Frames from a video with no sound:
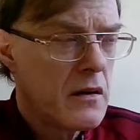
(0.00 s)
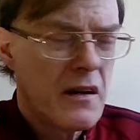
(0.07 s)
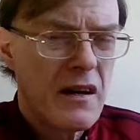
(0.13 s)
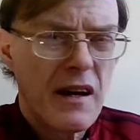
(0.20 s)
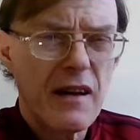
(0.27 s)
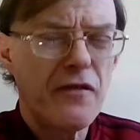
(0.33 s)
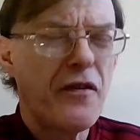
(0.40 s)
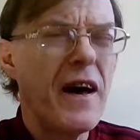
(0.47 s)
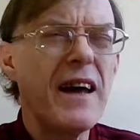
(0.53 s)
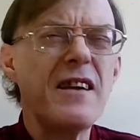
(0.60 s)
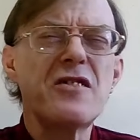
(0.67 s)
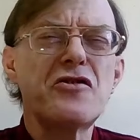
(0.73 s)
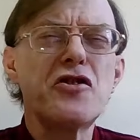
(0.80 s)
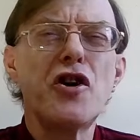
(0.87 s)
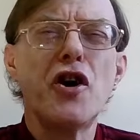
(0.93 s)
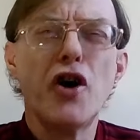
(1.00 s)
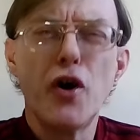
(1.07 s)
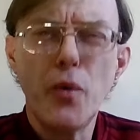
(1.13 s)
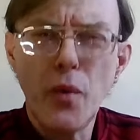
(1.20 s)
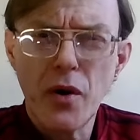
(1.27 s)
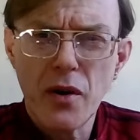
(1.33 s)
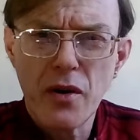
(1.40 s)
In fairness to
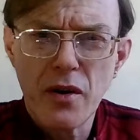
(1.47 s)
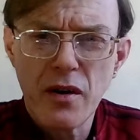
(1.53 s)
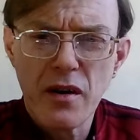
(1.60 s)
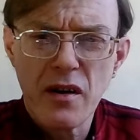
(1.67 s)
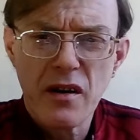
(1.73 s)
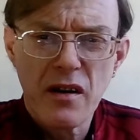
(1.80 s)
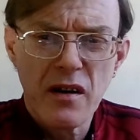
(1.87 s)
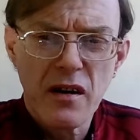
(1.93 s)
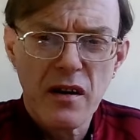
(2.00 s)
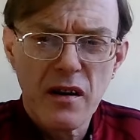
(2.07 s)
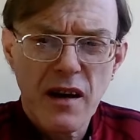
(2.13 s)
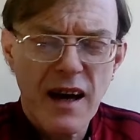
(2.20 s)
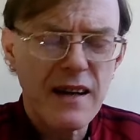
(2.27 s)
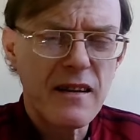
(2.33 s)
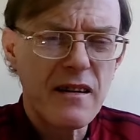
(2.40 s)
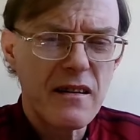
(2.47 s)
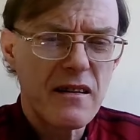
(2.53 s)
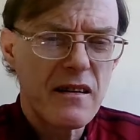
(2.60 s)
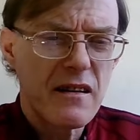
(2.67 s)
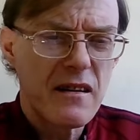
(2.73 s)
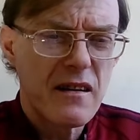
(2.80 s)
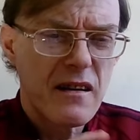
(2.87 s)
who? And
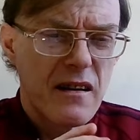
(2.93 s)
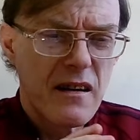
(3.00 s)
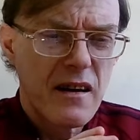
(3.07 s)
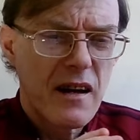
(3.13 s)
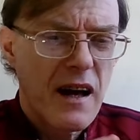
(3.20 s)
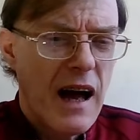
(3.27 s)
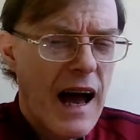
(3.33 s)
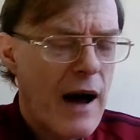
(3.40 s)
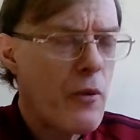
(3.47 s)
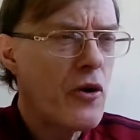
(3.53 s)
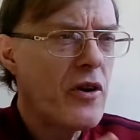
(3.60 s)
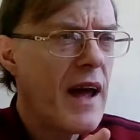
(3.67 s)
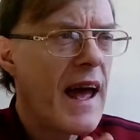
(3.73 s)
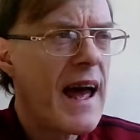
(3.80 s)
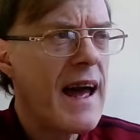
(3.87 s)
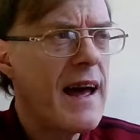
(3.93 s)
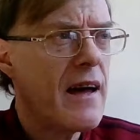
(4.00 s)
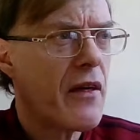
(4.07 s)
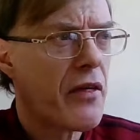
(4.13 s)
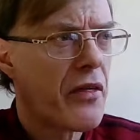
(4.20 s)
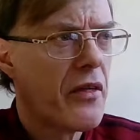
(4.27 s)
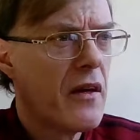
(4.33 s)
how on
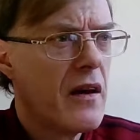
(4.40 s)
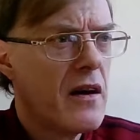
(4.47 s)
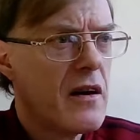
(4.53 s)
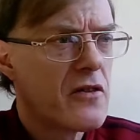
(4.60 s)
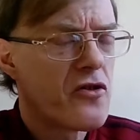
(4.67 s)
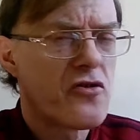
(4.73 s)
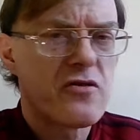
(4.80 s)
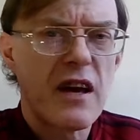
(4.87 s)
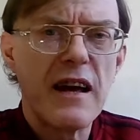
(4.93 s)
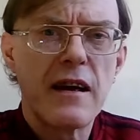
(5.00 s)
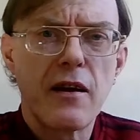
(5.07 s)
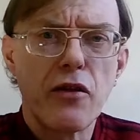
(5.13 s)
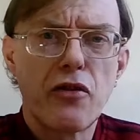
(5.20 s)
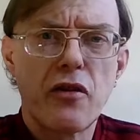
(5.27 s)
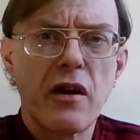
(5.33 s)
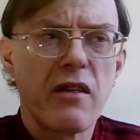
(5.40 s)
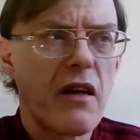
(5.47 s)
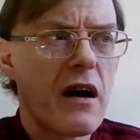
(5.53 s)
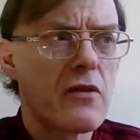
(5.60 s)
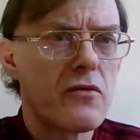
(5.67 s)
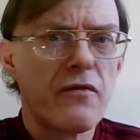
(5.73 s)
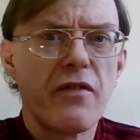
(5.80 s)
earth does taking
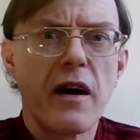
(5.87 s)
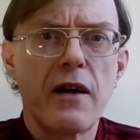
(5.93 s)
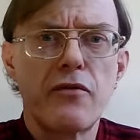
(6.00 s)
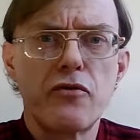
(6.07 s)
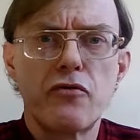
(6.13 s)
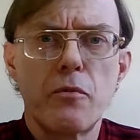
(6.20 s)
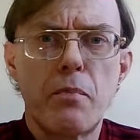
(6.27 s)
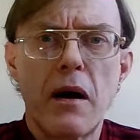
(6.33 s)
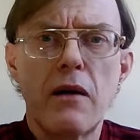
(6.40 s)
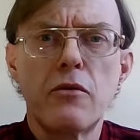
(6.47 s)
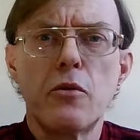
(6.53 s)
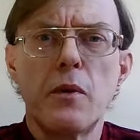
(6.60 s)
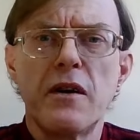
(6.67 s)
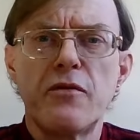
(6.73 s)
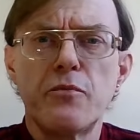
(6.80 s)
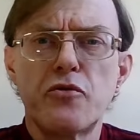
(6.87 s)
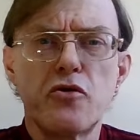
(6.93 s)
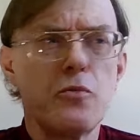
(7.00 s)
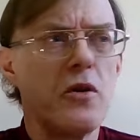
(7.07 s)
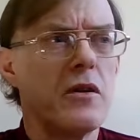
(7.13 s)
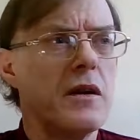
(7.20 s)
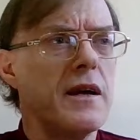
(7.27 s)
£3,500 away from
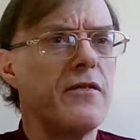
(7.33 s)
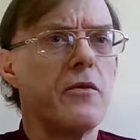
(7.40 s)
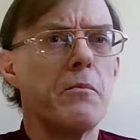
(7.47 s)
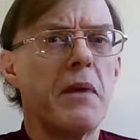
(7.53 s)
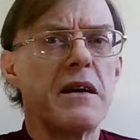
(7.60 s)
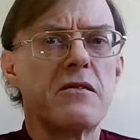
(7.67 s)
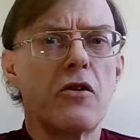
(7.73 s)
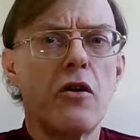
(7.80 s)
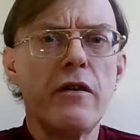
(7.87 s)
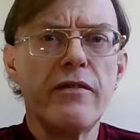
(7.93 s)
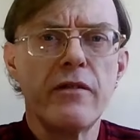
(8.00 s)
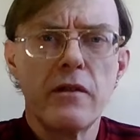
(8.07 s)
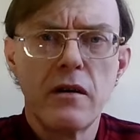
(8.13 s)
someone leave them better off?